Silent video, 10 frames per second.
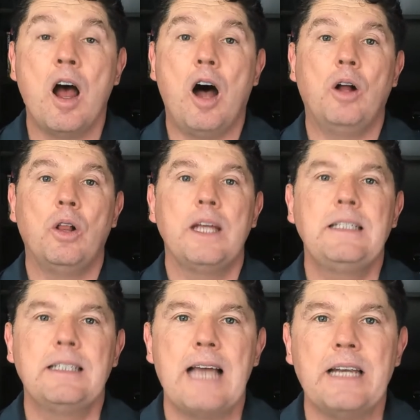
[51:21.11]
I'll link
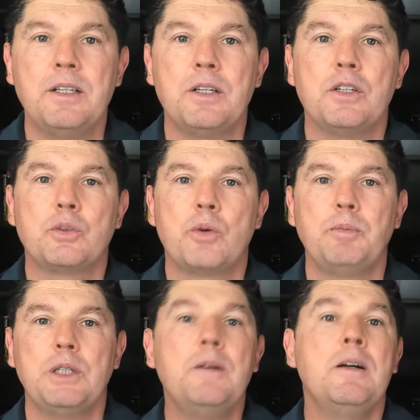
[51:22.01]
to that in the
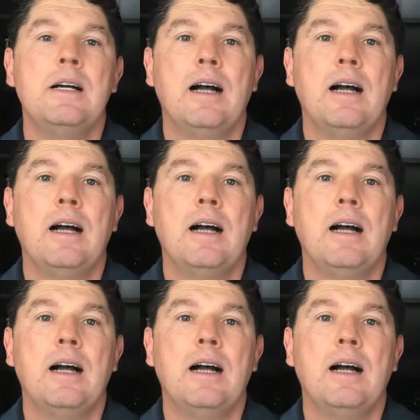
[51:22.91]
description.